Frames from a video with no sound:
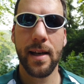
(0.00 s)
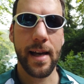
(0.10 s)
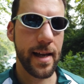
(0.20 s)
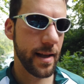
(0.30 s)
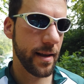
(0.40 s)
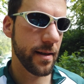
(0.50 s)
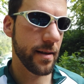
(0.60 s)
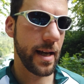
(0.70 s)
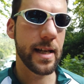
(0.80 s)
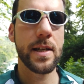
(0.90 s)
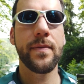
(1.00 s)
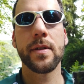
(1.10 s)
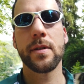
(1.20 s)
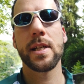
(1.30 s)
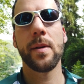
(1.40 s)
And ND
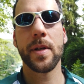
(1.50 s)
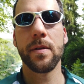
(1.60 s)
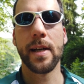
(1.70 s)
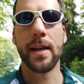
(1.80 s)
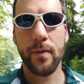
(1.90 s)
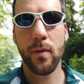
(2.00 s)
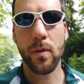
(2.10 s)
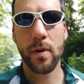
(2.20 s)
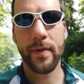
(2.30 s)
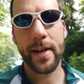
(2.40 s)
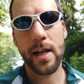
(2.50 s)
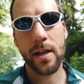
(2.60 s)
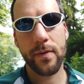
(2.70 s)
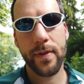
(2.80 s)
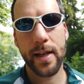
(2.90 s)
filters help you do that. For
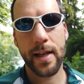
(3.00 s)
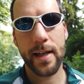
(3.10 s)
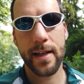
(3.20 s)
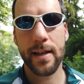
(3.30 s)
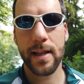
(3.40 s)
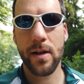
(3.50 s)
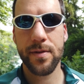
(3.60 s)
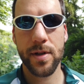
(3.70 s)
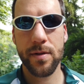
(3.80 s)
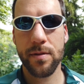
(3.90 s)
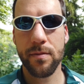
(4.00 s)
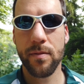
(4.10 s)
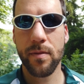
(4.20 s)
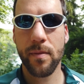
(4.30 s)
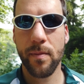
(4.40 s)
videography, it allows you
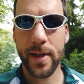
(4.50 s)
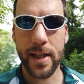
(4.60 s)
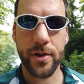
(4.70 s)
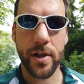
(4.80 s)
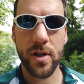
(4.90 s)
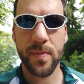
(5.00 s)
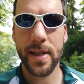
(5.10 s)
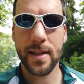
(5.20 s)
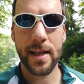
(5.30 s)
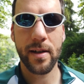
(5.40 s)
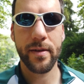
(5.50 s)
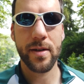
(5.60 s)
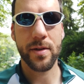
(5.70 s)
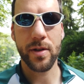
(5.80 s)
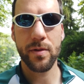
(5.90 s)
to bring that shutter speed down
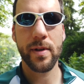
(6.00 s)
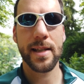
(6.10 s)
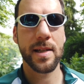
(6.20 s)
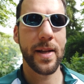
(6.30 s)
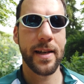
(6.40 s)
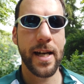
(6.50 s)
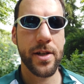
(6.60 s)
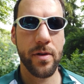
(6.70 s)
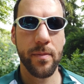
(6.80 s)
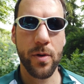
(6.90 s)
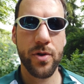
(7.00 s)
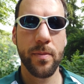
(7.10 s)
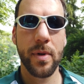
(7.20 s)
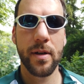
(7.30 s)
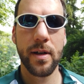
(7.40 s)
so you do get some of that natural
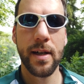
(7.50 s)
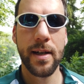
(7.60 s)
motion blur.